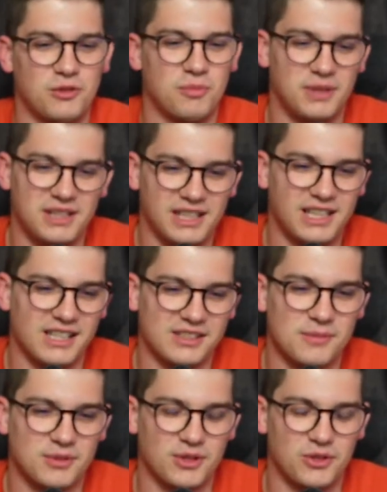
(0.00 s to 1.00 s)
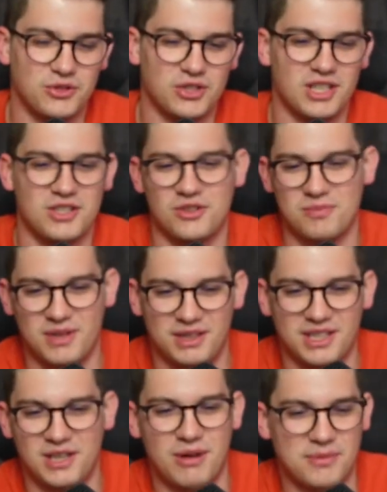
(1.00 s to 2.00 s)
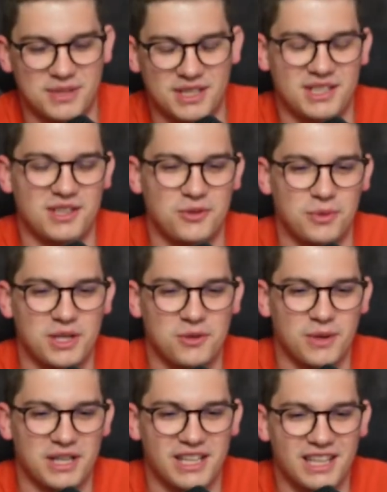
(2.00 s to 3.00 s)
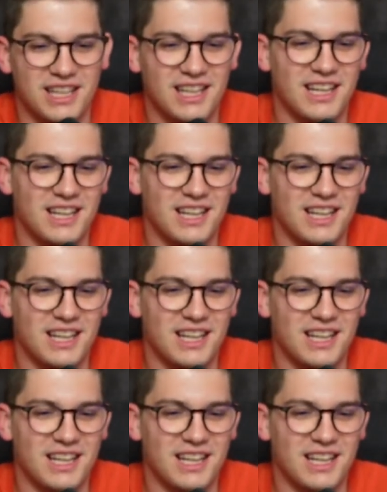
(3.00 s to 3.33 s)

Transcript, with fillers: completely custom solution, and you're building a website in 2020.